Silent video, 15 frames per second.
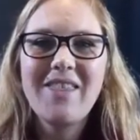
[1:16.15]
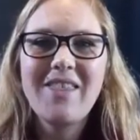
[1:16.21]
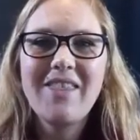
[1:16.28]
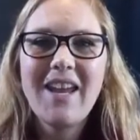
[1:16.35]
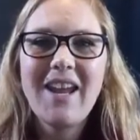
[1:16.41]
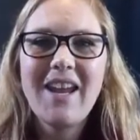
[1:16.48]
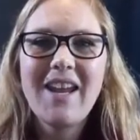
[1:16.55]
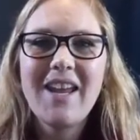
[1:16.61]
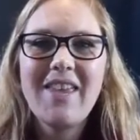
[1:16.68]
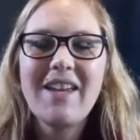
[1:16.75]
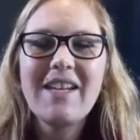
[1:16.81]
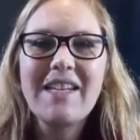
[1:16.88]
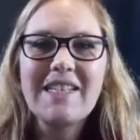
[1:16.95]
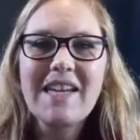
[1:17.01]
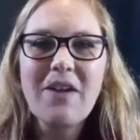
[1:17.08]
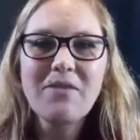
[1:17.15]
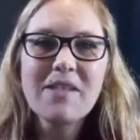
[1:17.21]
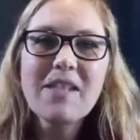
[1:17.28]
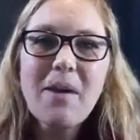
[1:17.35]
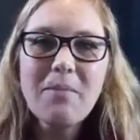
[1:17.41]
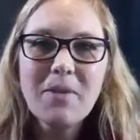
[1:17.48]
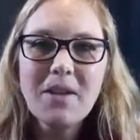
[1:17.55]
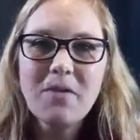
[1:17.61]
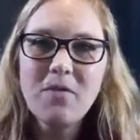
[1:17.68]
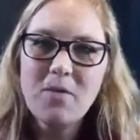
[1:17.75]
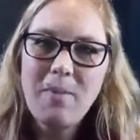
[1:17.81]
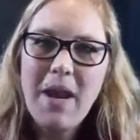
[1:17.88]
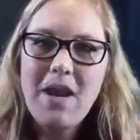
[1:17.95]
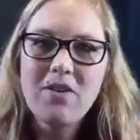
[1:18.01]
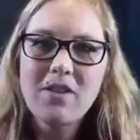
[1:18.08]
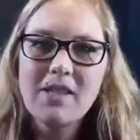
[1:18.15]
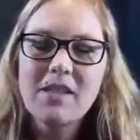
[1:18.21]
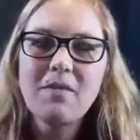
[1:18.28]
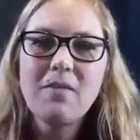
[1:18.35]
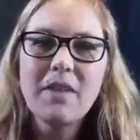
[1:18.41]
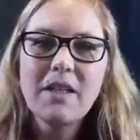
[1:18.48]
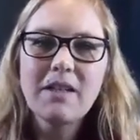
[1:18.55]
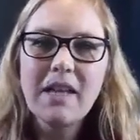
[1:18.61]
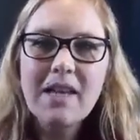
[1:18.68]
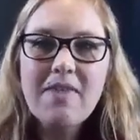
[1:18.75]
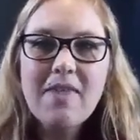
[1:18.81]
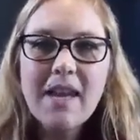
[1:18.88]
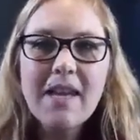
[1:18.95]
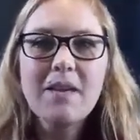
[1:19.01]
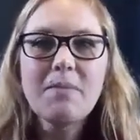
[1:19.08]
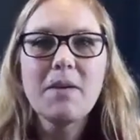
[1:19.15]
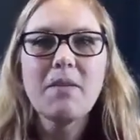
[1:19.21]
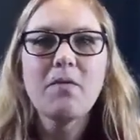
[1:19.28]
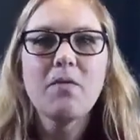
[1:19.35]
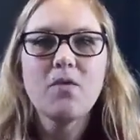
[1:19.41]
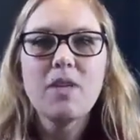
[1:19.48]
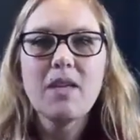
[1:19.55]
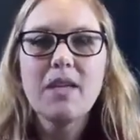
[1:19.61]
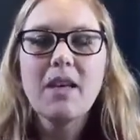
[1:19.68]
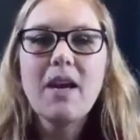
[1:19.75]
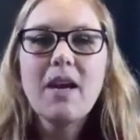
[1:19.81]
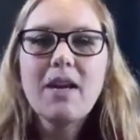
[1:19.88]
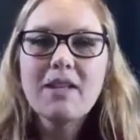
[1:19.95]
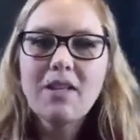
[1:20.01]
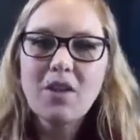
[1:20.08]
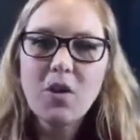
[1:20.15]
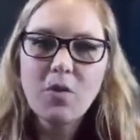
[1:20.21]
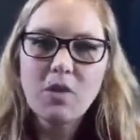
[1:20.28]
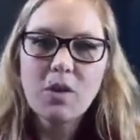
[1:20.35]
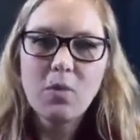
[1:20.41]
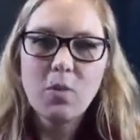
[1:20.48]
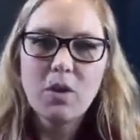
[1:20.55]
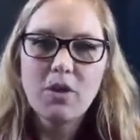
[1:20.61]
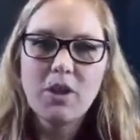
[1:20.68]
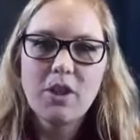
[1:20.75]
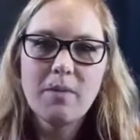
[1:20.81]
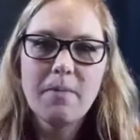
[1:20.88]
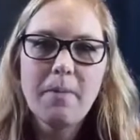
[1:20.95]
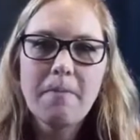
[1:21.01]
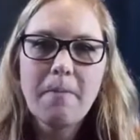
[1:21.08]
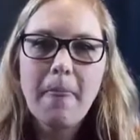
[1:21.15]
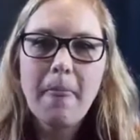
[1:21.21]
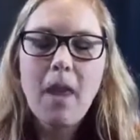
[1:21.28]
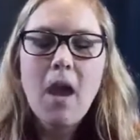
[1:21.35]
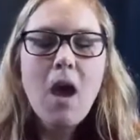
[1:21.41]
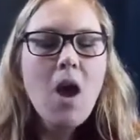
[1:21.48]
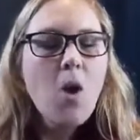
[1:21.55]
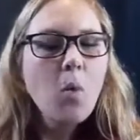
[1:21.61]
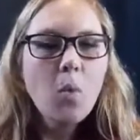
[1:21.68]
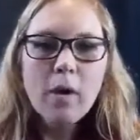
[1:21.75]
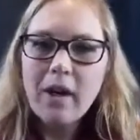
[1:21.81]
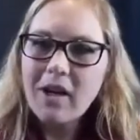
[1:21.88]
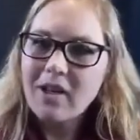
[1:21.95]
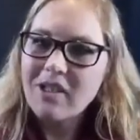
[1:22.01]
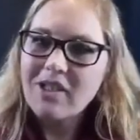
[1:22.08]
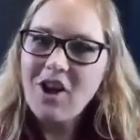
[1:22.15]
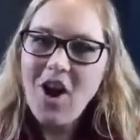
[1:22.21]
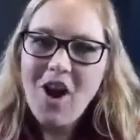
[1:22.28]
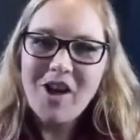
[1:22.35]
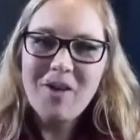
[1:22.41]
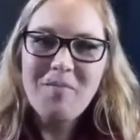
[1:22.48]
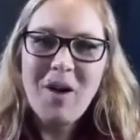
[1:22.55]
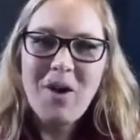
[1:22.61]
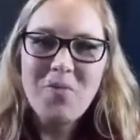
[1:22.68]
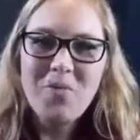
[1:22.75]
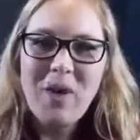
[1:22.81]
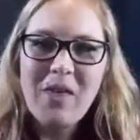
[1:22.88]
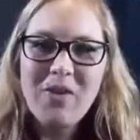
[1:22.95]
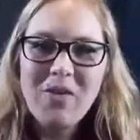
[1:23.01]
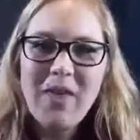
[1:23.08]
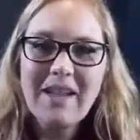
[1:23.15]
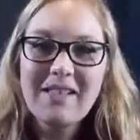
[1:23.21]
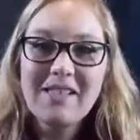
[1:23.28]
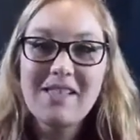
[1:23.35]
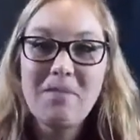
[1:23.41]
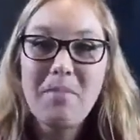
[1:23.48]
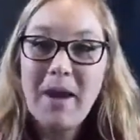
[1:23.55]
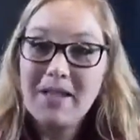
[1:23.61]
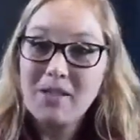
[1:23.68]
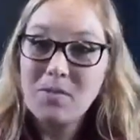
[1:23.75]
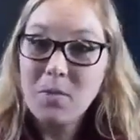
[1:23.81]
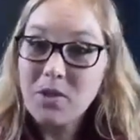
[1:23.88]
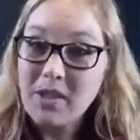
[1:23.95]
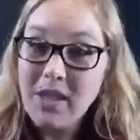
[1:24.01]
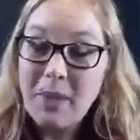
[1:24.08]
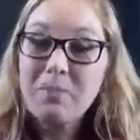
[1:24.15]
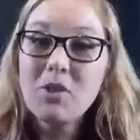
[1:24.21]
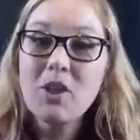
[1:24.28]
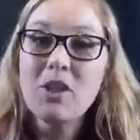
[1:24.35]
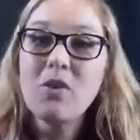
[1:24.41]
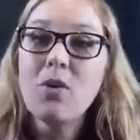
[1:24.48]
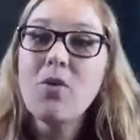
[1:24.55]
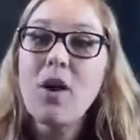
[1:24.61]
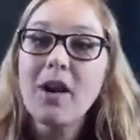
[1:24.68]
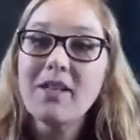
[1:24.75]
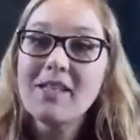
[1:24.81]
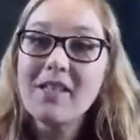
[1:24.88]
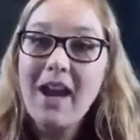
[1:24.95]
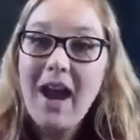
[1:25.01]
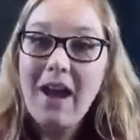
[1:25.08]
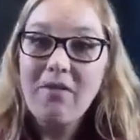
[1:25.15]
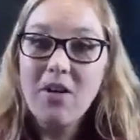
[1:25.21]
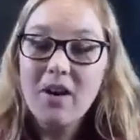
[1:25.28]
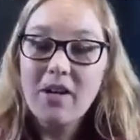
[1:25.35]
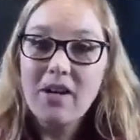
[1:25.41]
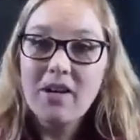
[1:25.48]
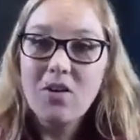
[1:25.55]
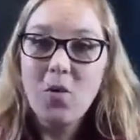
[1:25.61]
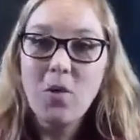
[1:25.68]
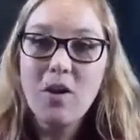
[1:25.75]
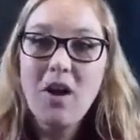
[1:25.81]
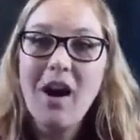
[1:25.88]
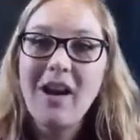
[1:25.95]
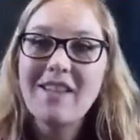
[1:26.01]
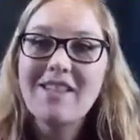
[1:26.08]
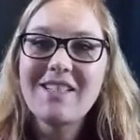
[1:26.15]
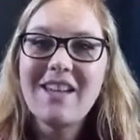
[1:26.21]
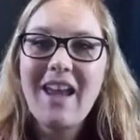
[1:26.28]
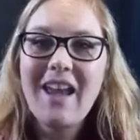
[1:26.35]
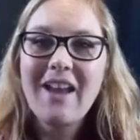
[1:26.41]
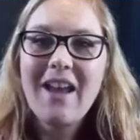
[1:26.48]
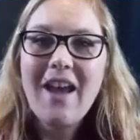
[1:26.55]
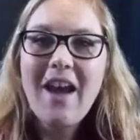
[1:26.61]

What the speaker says: they need to have something for parents to feel like they can be free to go to worship. We're not going to talk about whether that's the best perception or thoughts to have on it or not today,